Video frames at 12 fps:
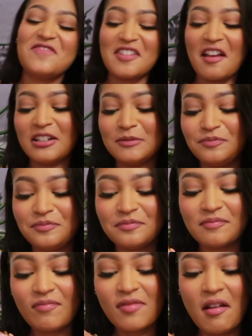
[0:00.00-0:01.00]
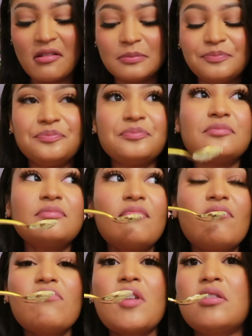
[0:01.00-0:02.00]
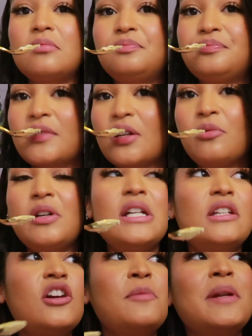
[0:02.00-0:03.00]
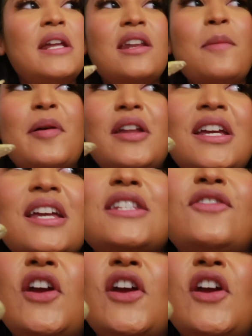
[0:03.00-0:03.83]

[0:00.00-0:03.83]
yeah. You want Yeah. Reek, your banana pudding is